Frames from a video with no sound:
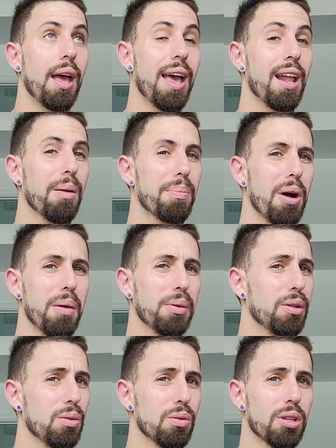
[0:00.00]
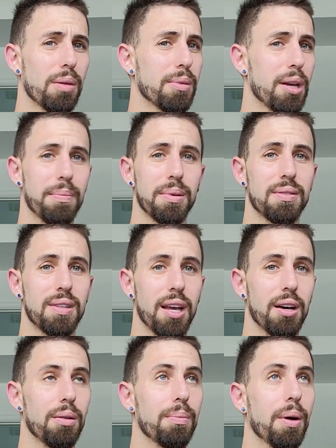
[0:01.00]
And I'll probably do some type of
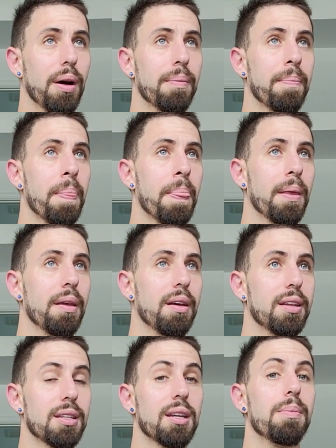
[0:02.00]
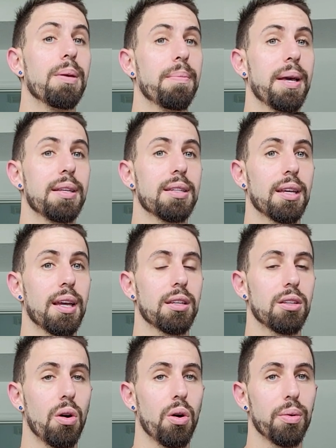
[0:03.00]
sale, but it's going to be amazing and
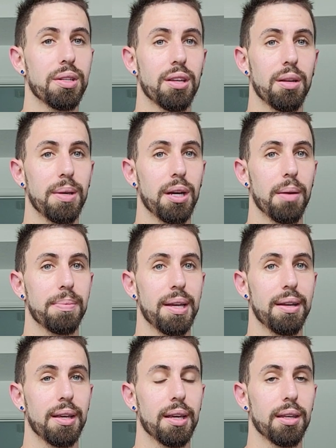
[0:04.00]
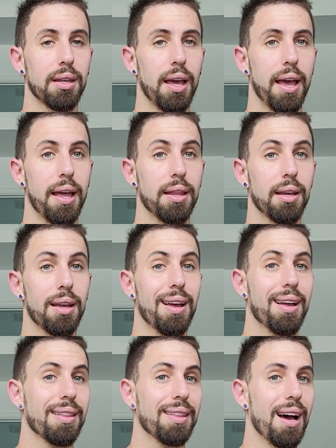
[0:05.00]
it's always going to be updating. And
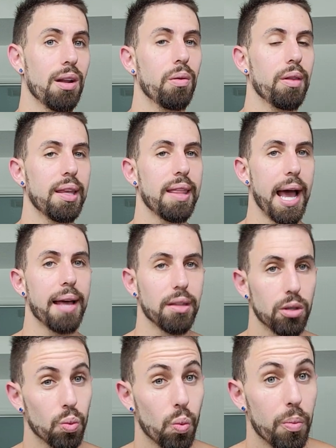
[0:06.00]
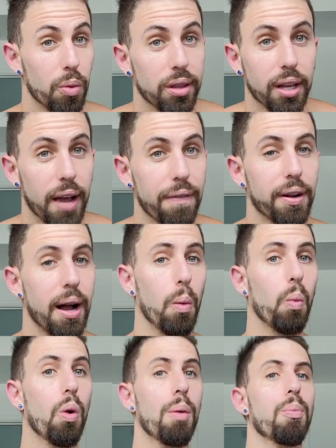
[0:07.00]
not only that, there's one more thing. I
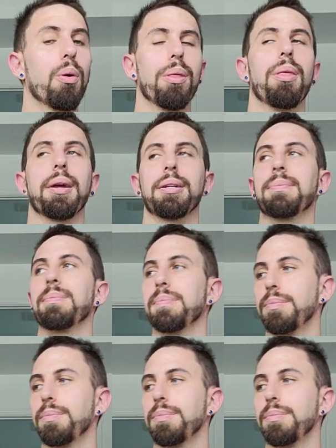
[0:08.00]
forgot one more thing.